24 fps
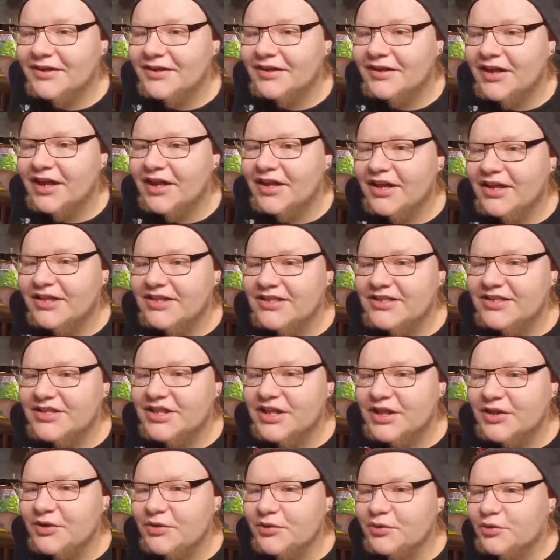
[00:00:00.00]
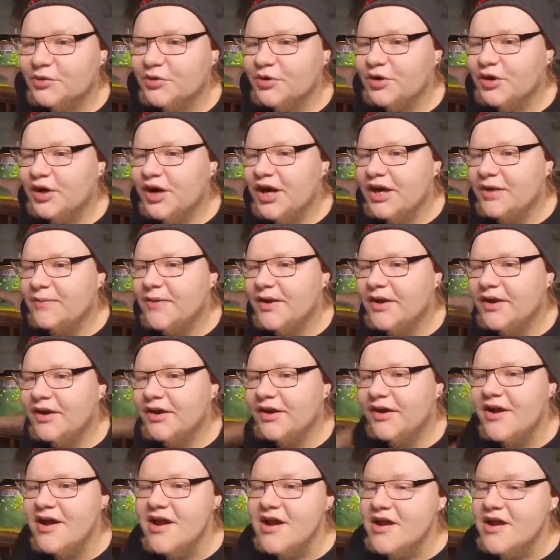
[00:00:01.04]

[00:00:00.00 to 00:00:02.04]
Kind of like just chilling right about here.